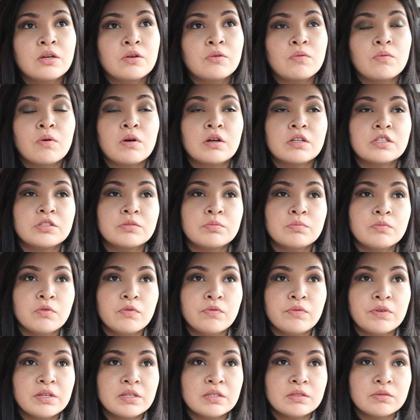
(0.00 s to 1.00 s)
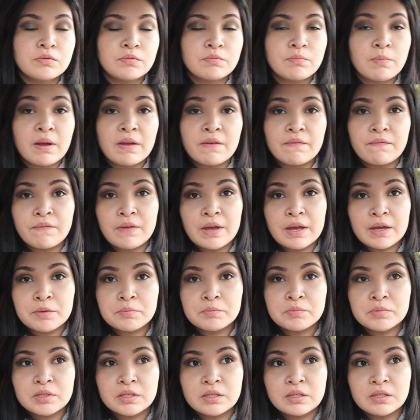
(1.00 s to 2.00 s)
watch movies with my
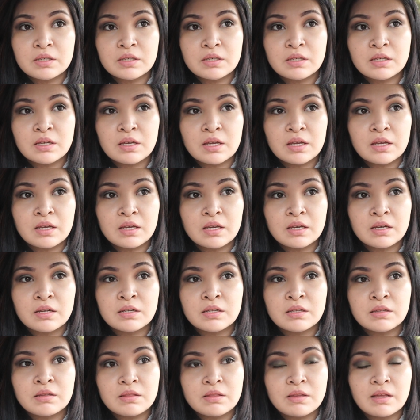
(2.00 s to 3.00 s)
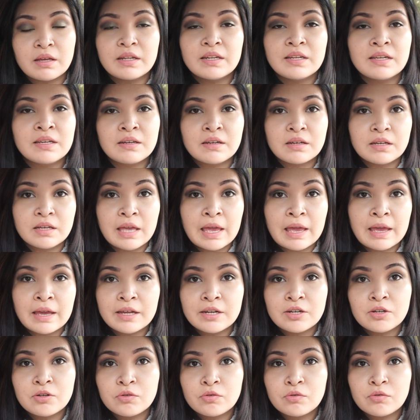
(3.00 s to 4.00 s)
family and lighting a
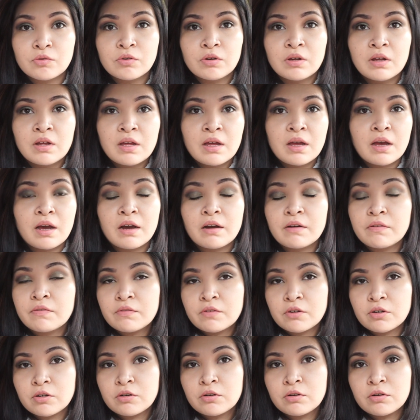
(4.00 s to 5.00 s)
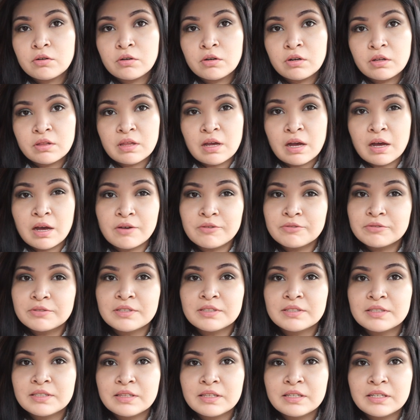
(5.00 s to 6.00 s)
candle after the house
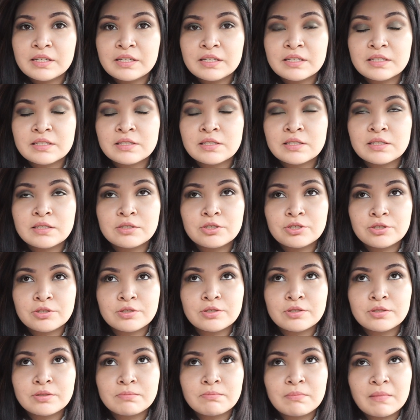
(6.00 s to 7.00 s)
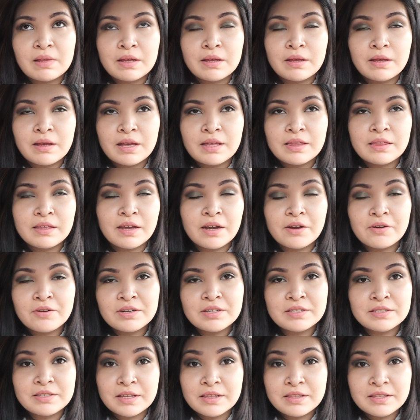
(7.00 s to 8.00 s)
is clean is just I think I already
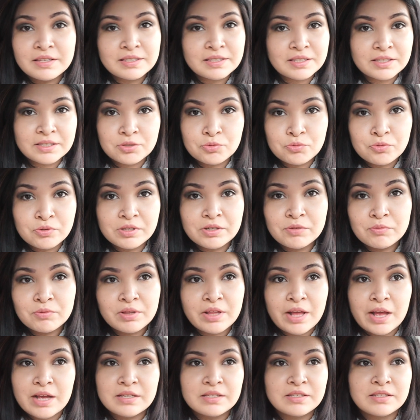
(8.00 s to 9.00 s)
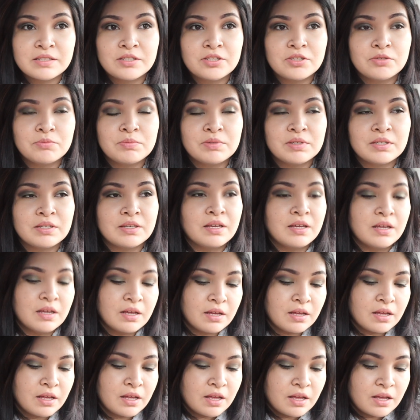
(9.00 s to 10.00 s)
said this, it's really relaxing to me.
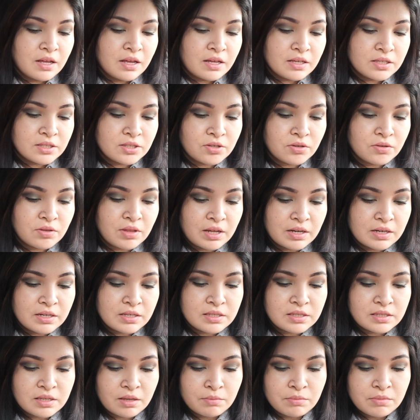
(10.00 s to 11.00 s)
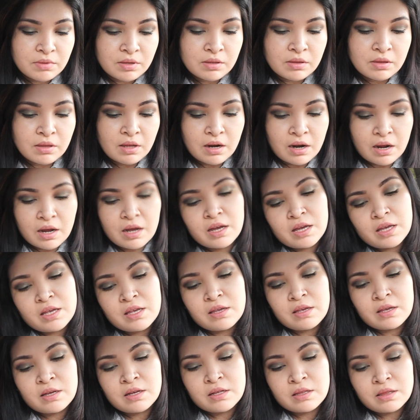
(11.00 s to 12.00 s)
So that is something that
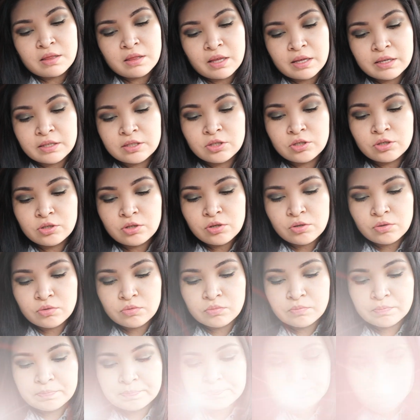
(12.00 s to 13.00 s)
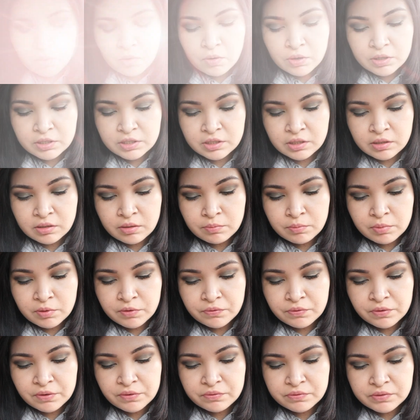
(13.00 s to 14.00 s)
I like to do. Um, question number
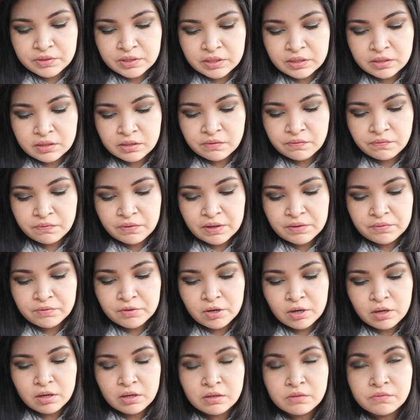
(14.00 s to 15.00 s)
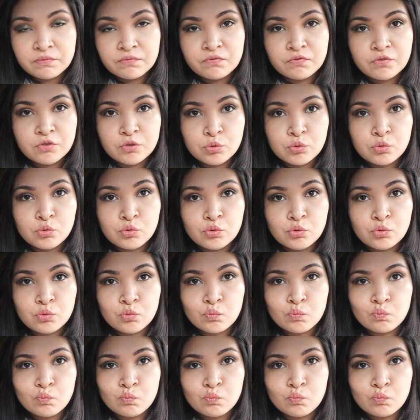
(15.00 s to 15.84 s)
15 favorite autumn food?